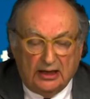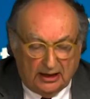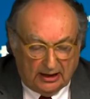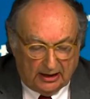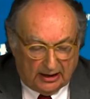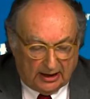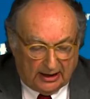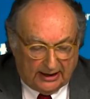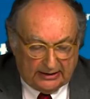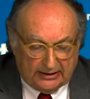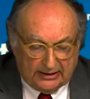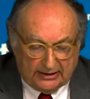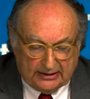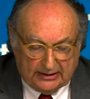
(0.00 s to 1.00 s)
Uh, I
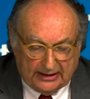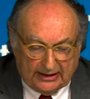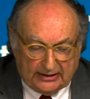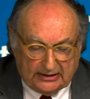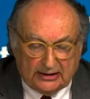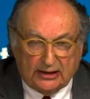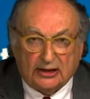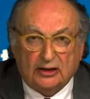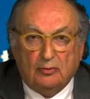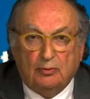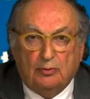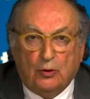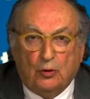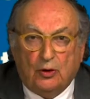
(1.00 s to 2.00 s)
think that uh, the
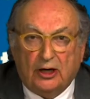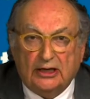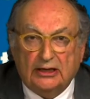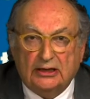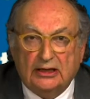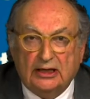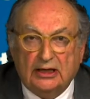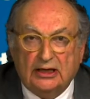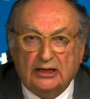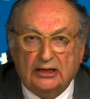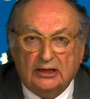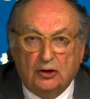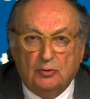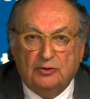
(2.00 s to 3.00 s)
board,
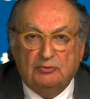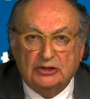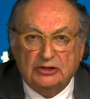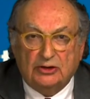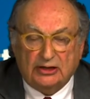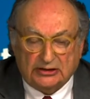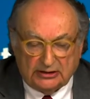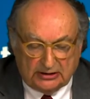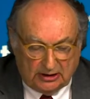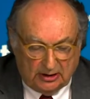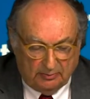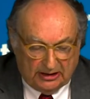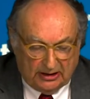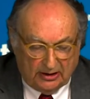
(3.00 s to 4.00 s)
Human Resources
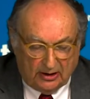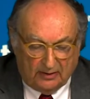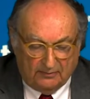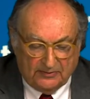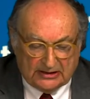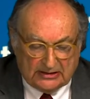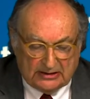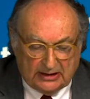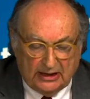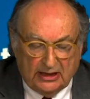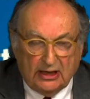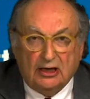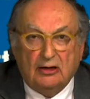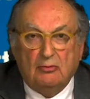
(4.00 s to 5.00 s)
Committee, obviously
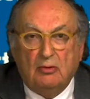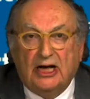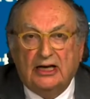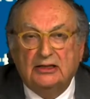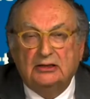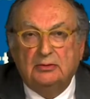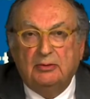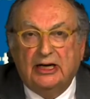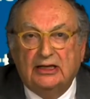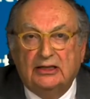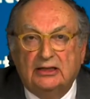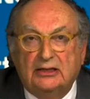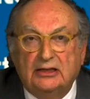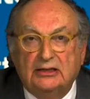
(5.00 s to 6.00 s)
must
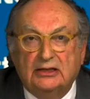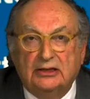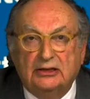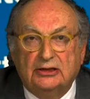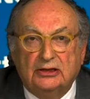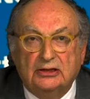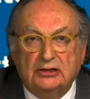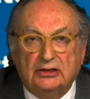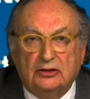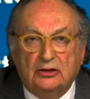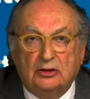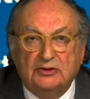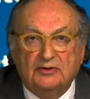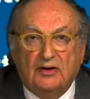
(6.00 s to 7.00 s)
make the decisions in
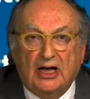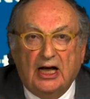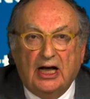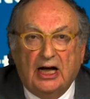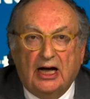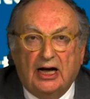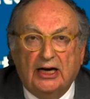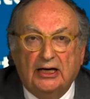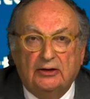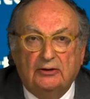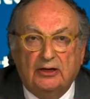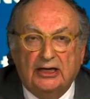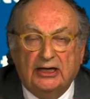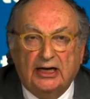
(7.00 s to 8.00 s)
terms of
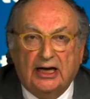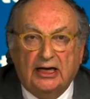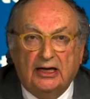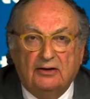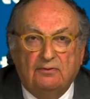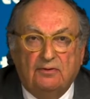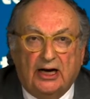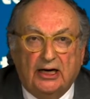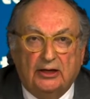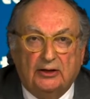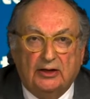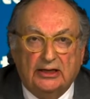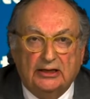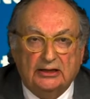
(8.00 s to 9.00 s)
hiring and
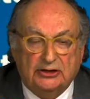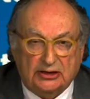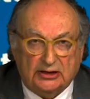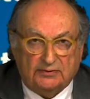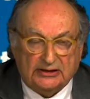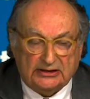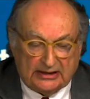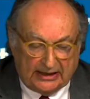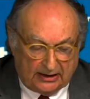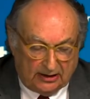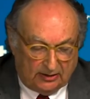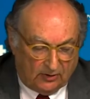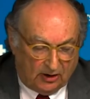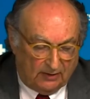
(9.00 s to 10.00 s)
firing the chief
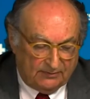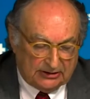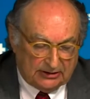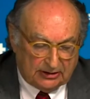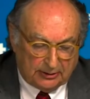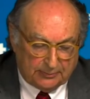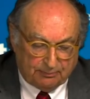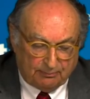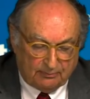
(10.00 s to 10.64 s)
executive officer.